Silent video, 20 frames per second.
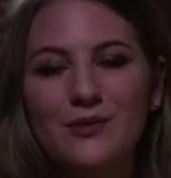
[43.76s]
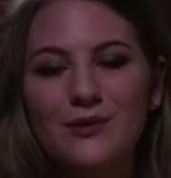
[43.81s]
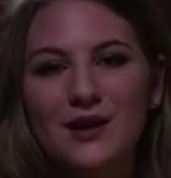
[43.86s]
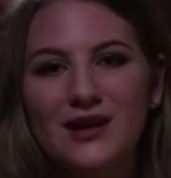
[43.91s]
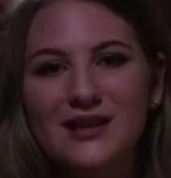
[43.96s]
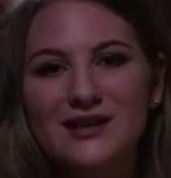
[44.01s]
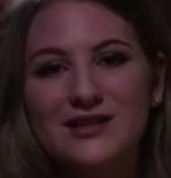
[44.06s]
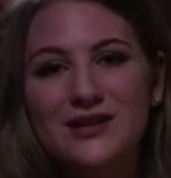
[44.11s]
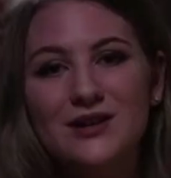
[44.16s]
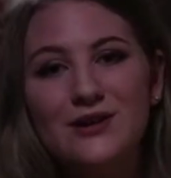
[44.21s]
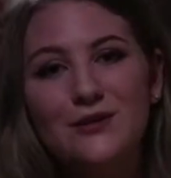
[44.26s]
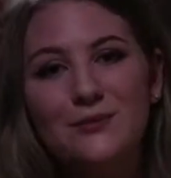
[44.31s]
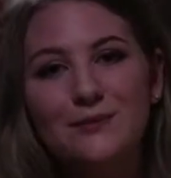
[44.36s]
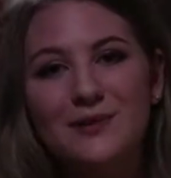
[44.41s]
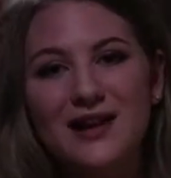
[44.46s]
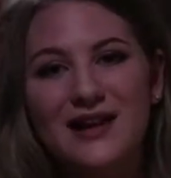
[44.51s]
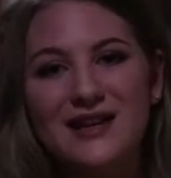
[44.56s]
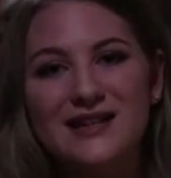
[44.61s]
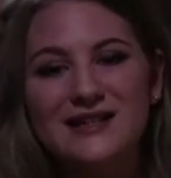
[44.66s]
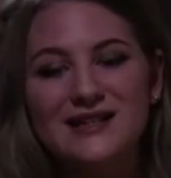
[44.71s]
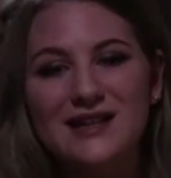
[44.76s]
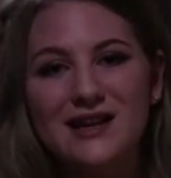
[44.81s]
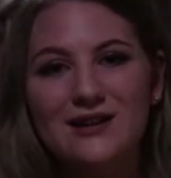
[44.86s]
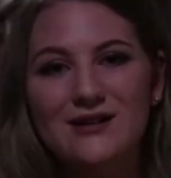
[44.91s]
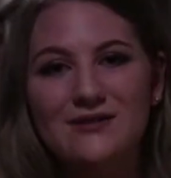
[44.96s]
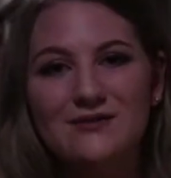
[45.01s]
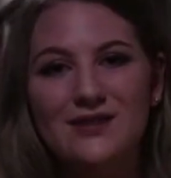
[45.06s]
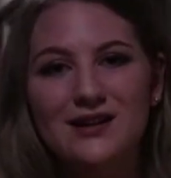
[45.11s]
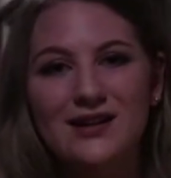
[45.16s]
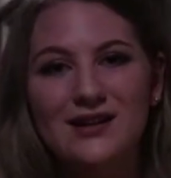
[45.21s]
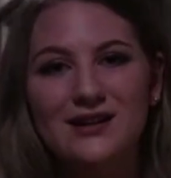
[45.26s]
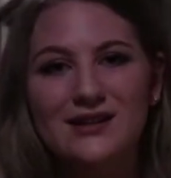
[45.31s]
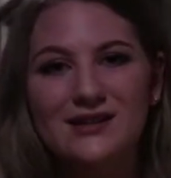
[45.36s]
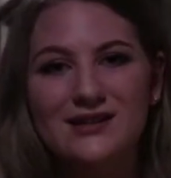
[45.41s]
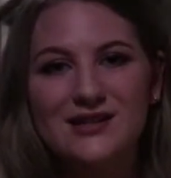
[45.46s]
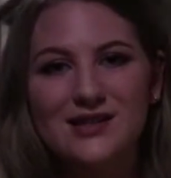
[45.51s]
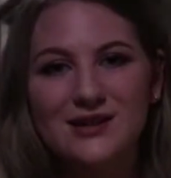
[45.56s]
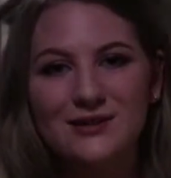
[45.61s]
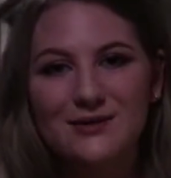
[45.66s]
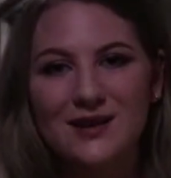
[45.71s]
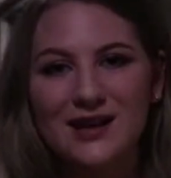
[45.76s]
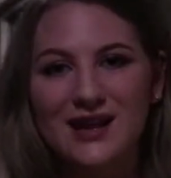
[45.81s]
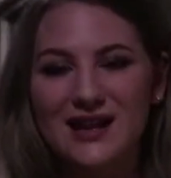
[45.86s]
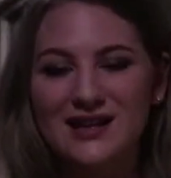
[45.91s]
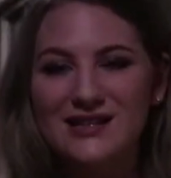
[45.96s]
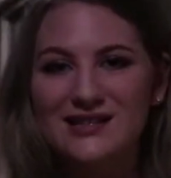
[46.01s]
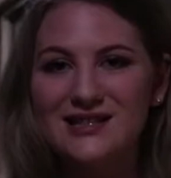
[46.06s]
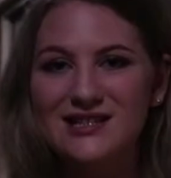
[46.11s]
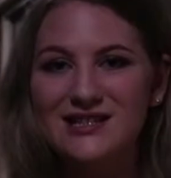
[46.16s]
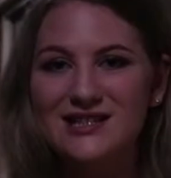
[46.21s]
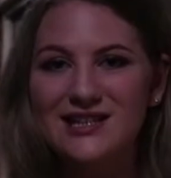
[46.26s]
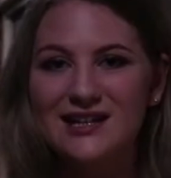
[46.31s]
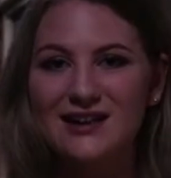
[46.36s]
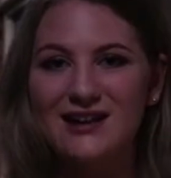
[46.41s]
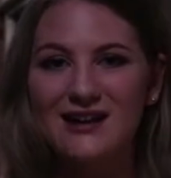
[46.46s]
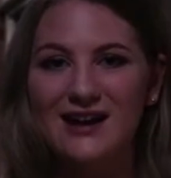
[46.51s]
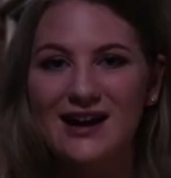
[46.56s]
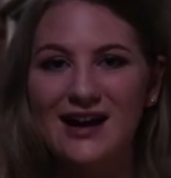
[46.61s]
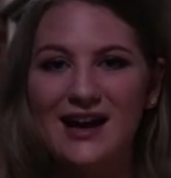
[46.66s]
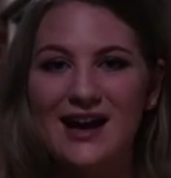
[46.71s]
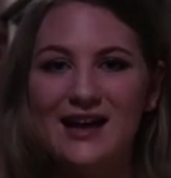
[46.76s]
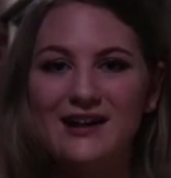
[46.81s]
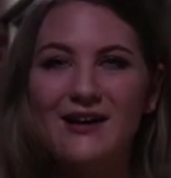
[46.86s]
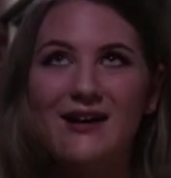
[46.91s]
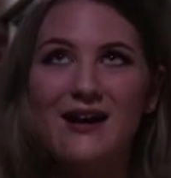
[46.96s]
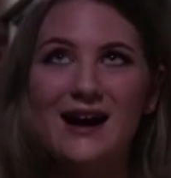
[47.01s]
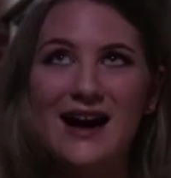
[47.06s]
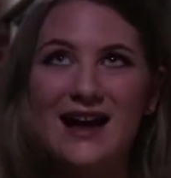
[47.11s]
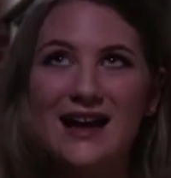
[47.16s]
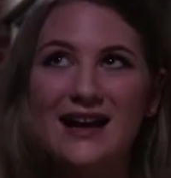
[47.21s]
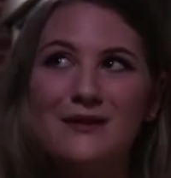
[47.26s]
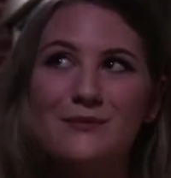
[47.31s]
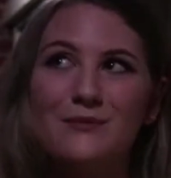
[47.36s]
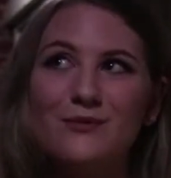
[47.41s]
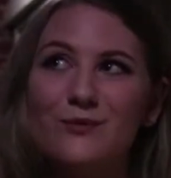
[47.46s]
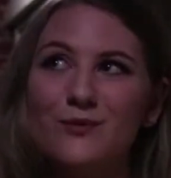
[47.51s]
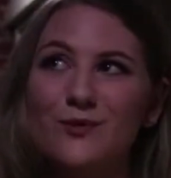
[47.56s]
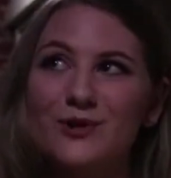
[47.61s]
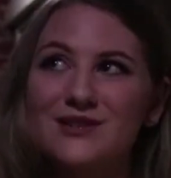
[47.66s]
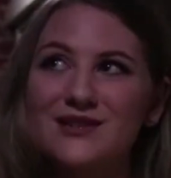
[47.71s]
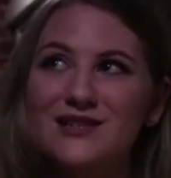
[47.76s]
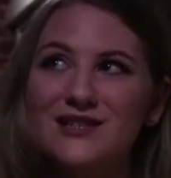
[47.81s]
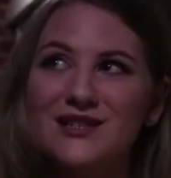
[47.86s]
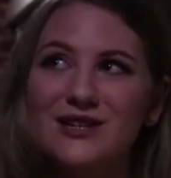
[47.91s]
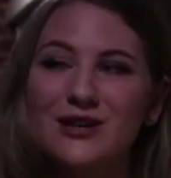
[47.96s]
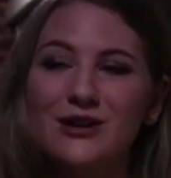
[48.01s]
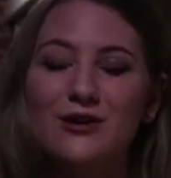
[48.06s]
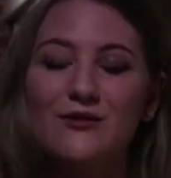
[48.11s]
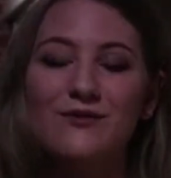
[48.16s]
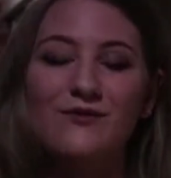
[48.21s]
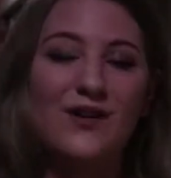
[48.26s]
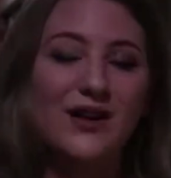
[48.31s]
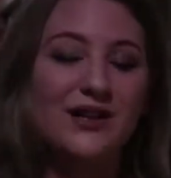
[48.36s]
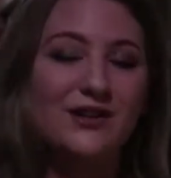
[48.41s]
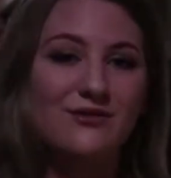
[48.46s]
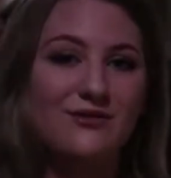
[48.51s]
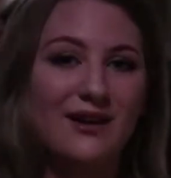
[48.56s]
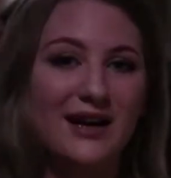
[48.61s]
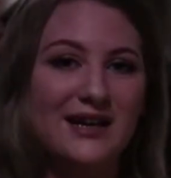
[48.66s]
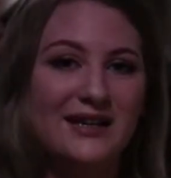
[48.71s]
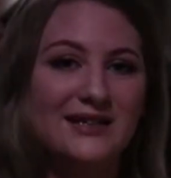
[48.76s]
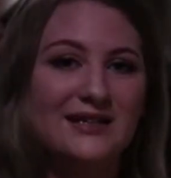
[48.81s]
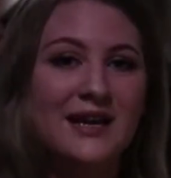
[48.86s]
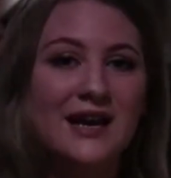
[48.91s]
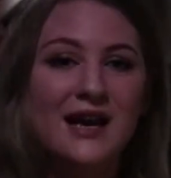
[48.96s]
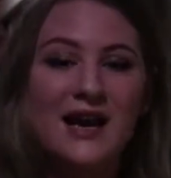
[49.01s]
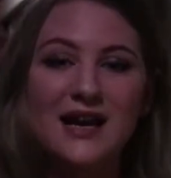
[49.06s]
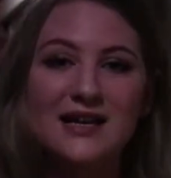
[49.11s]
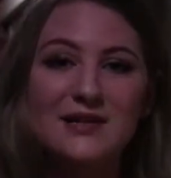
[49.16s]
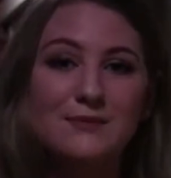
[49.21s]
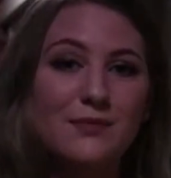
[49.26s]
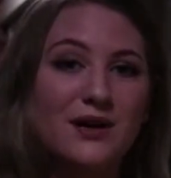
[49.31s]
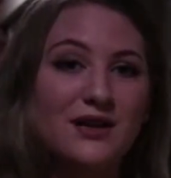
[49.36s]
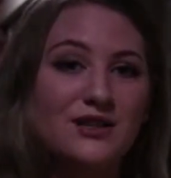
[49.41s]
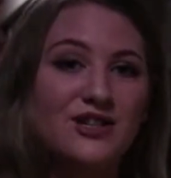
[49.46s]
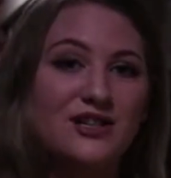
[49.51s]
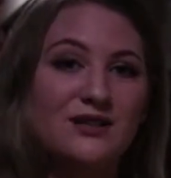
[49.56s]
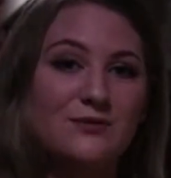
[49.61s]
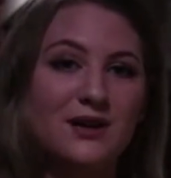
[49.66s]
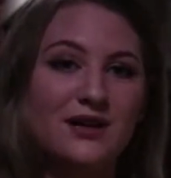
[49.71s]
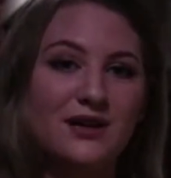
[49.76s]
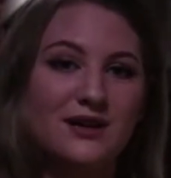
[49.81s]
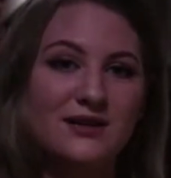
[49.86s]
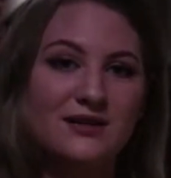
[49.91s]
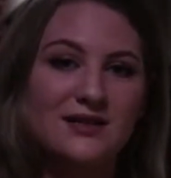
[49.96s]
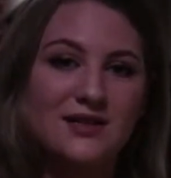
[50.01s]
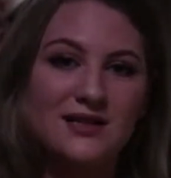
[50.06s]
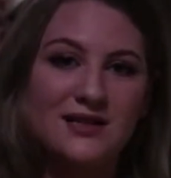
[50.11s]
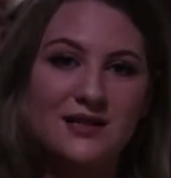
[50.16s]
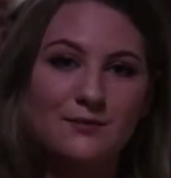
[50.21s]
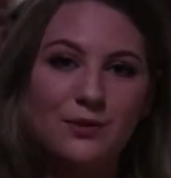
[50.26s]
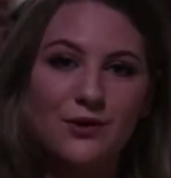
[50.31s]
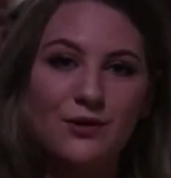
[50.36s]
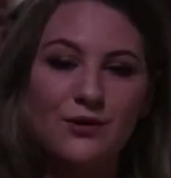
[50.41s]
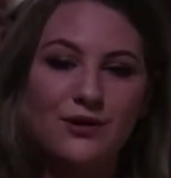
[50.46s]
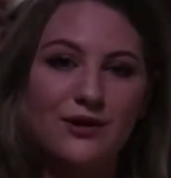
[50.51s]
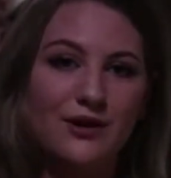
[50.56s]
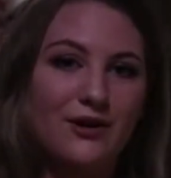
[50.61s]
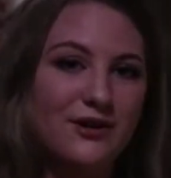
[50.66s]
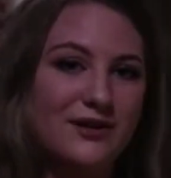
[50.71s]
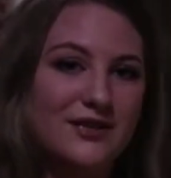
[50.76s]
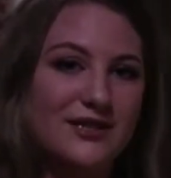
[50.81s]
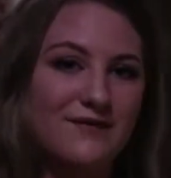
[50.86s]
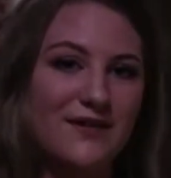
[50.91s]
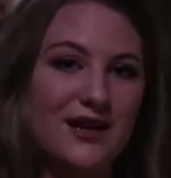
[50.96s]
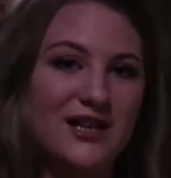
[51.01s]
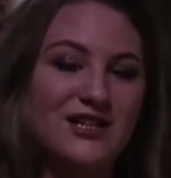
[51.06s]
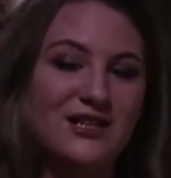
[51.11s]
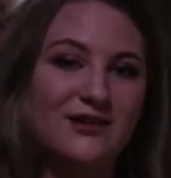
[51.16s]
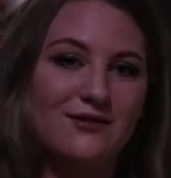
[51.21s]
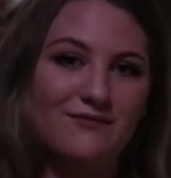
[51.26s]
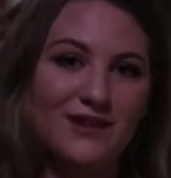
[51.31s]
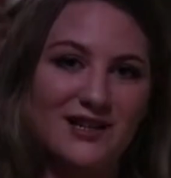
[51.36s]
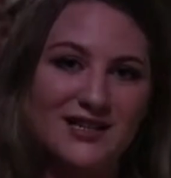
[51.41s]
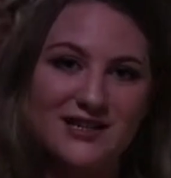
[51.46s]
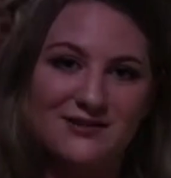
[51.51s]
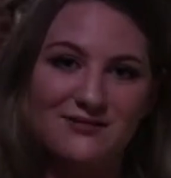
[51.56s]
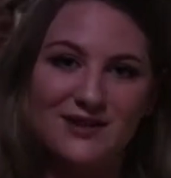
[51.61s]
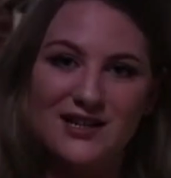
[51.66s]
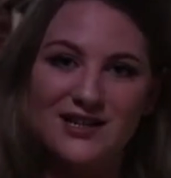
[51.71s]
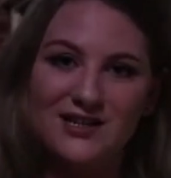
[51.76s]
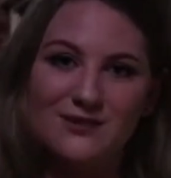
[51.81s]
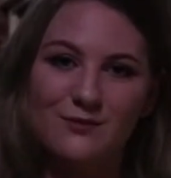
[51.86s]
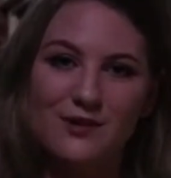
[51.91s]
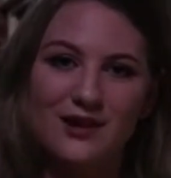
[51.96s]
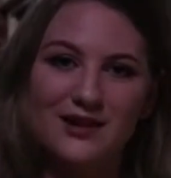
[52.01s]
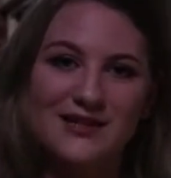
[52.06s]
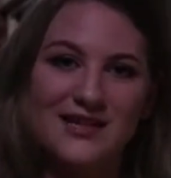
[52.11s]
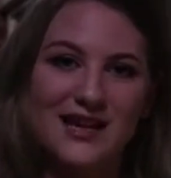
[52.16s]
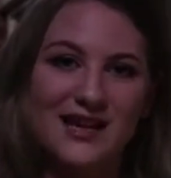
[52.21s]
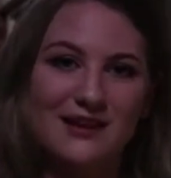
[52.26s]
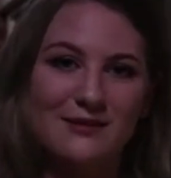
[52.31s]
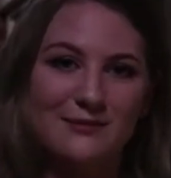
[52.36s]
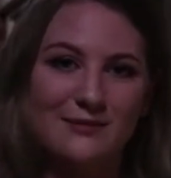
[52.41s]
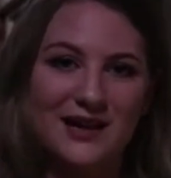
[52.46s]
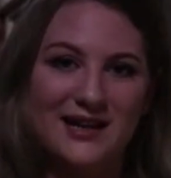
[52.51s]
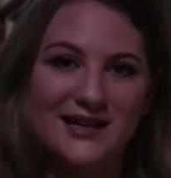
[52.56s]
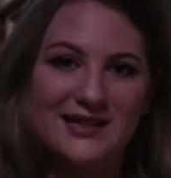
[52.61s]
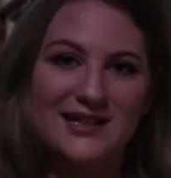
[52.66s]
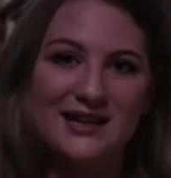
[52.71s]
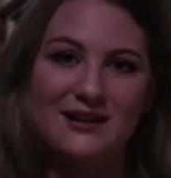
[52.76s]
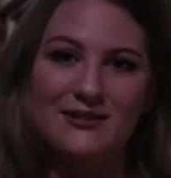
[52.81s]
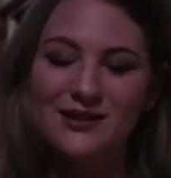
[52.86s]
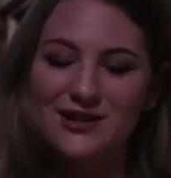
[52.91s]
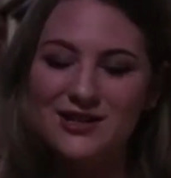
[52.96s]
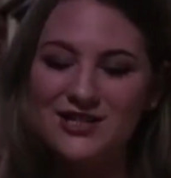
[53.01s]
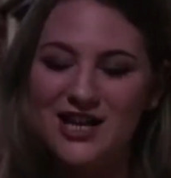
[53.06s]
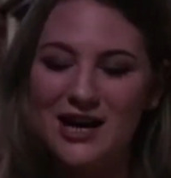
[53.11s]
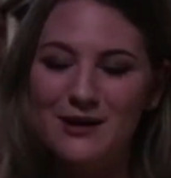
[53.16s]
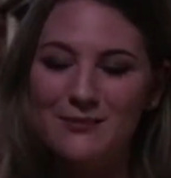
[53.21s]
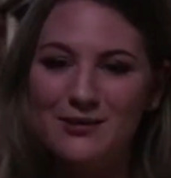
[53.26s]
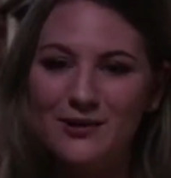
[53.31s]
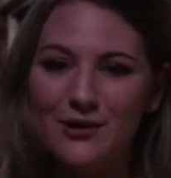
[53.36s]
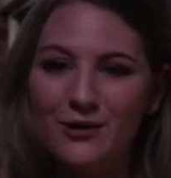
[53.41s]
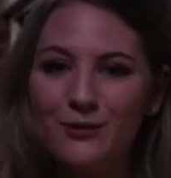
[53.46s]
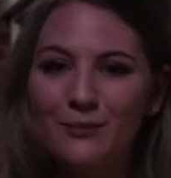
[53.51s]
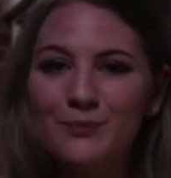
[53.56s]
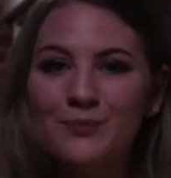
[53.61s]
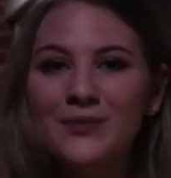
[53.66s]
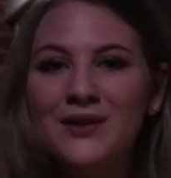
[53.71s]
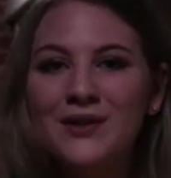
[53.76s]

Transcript: It took place over 2 weekends in July, and our aim was to fundraise as much as we could to support the conservation and restoration work taking place here at the chapel.